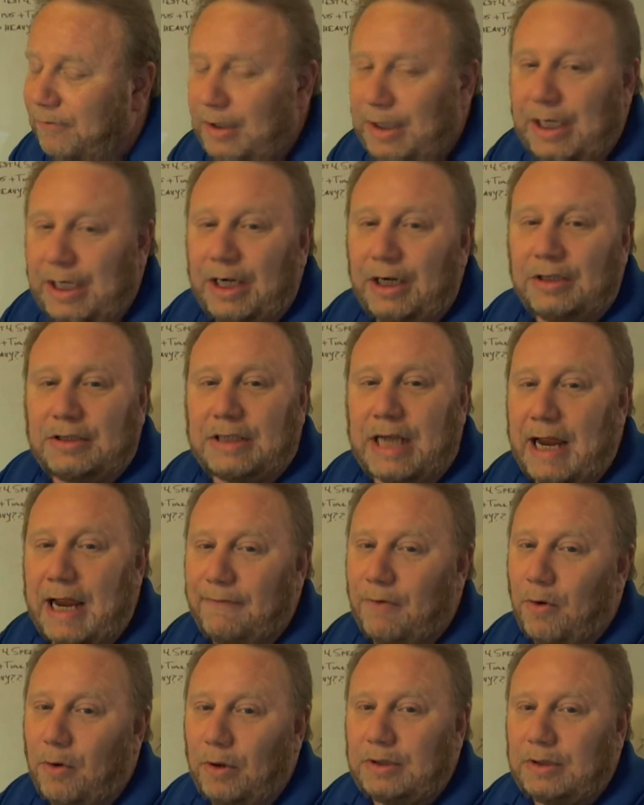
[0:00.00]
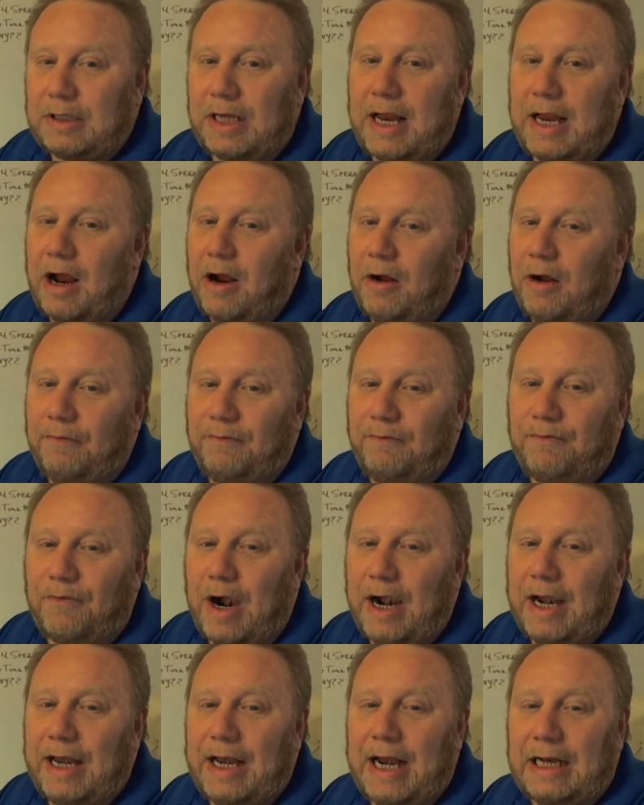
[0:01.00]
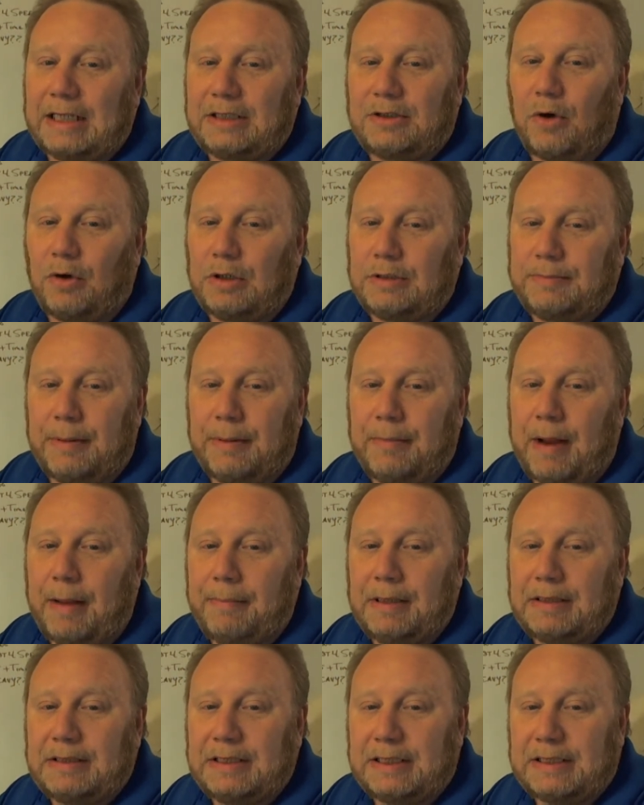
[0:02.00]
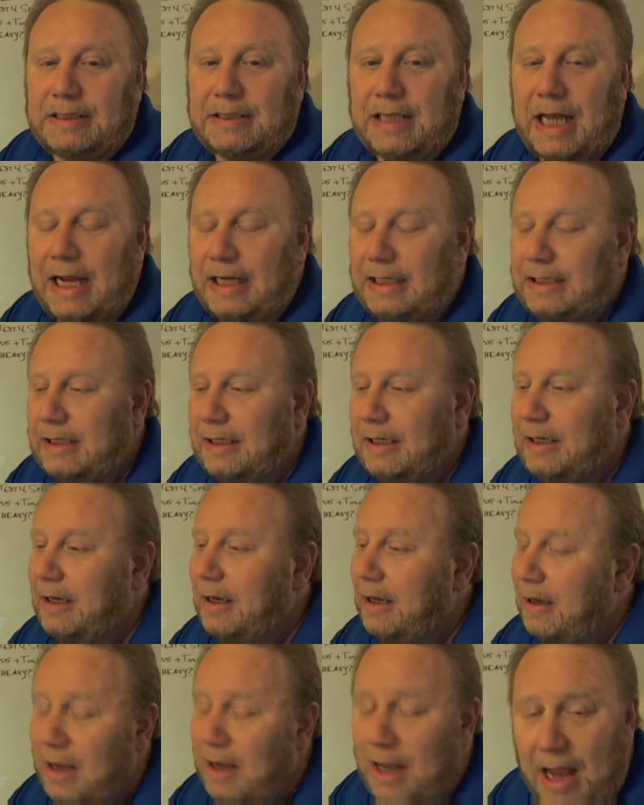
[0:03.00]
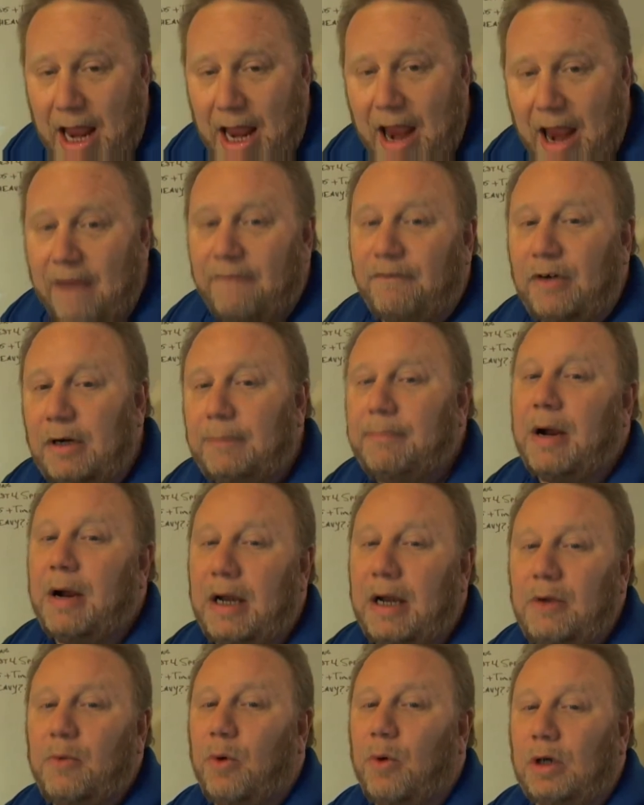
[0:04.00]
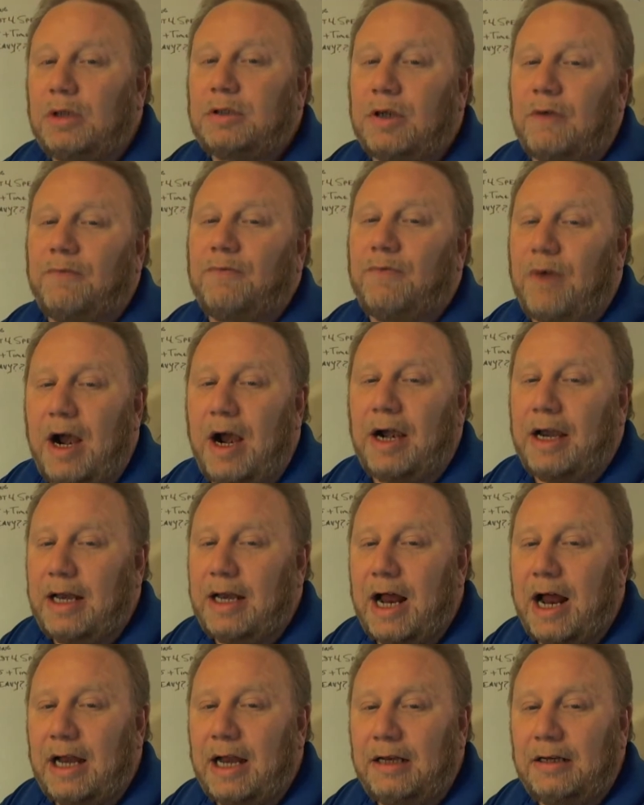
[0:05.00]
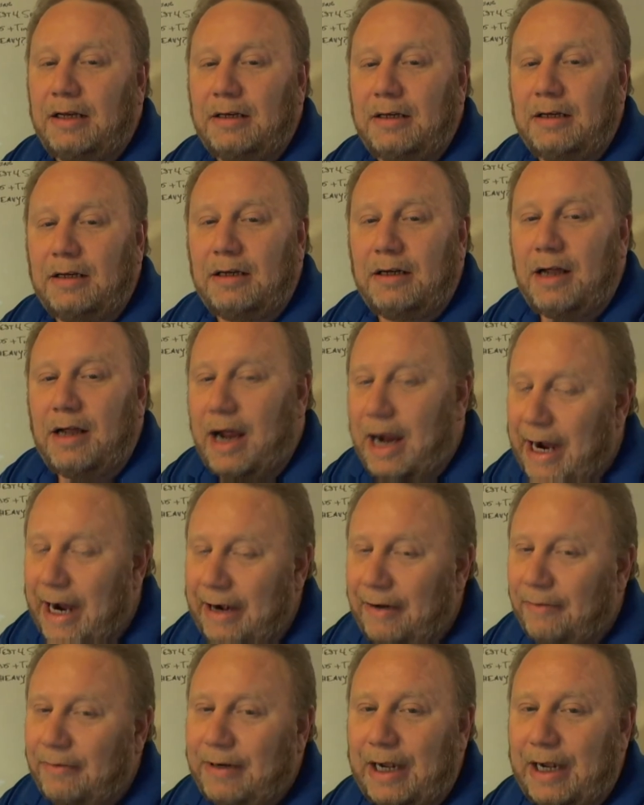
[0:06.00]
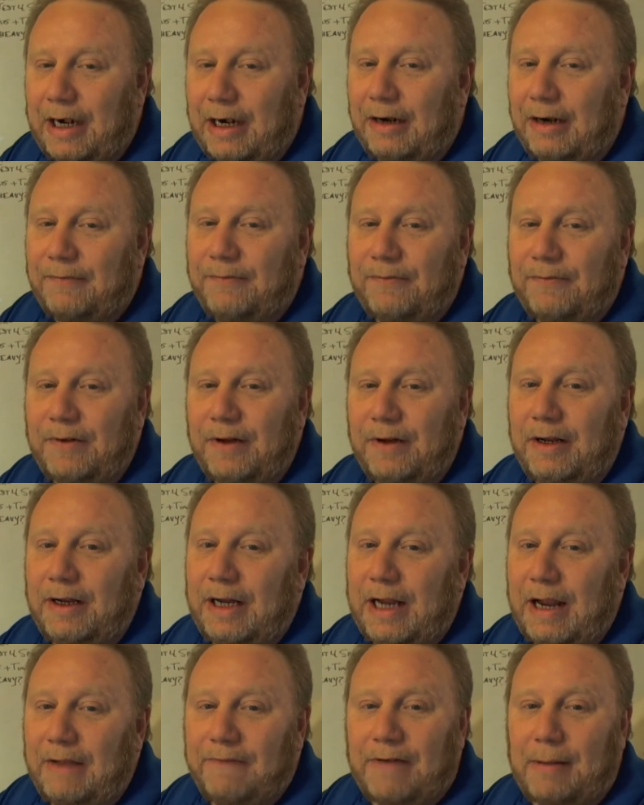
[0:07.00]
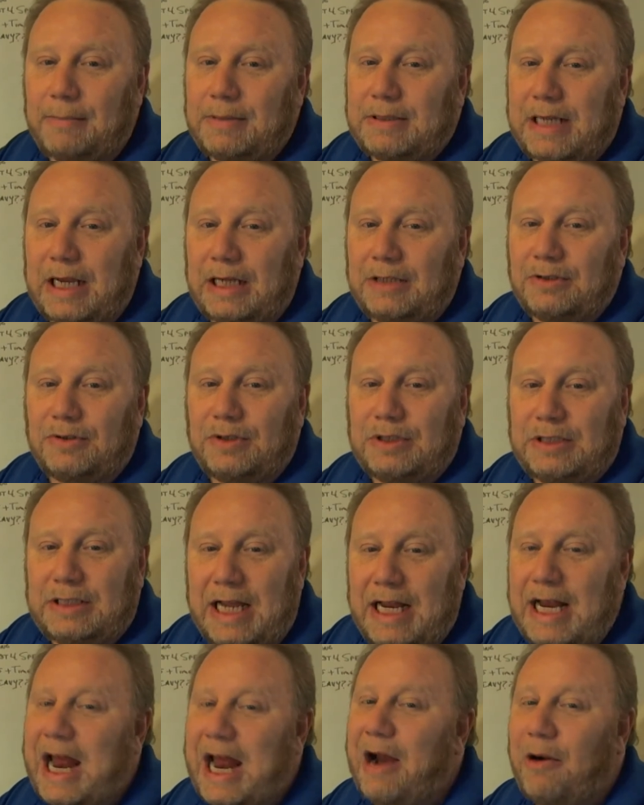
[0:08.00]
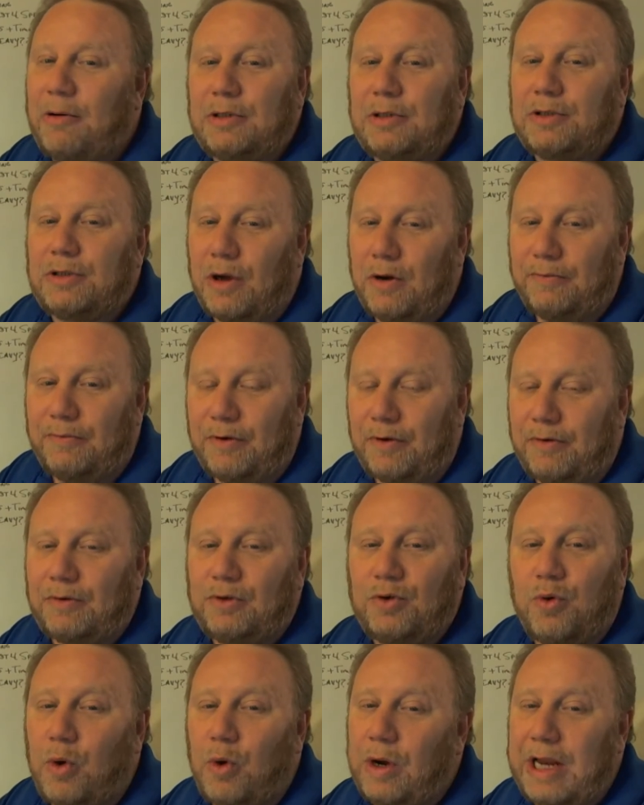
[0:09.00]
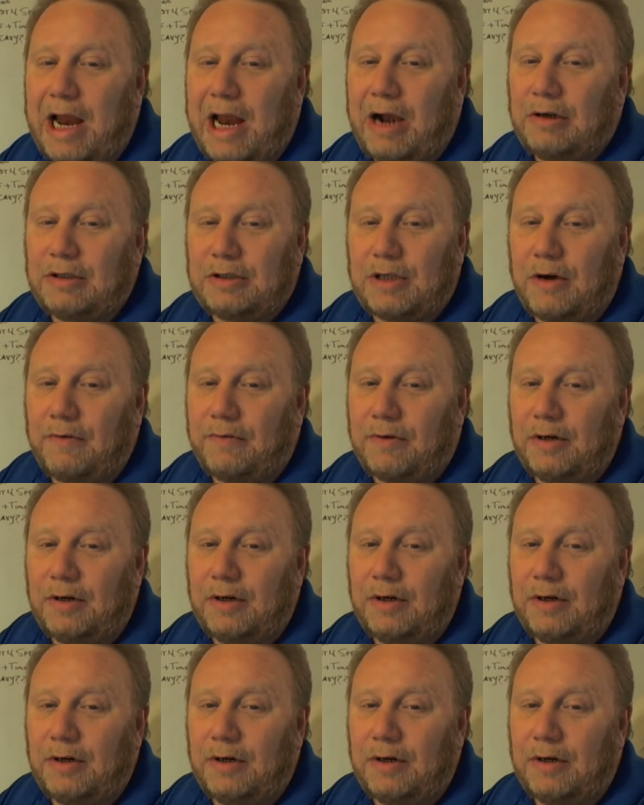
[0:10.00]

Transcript: years, on Friday nights, always been my busiest night. Everybody works on Friday night. I don't care if I'm scheduled 10 hours over or 20 hours over.